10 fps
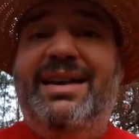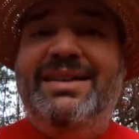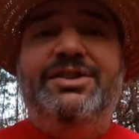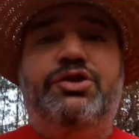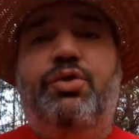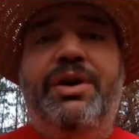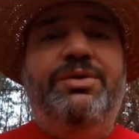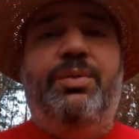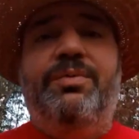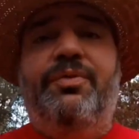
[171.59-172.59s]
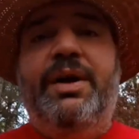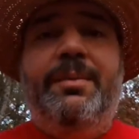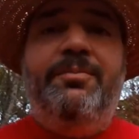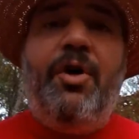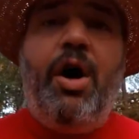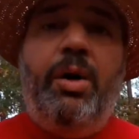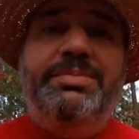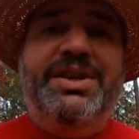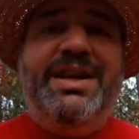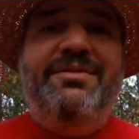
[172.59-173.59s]
and this is Chris with Freedom
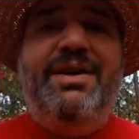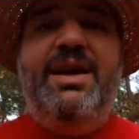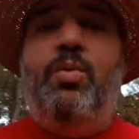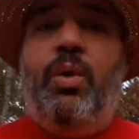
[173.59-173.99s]
Farm TV,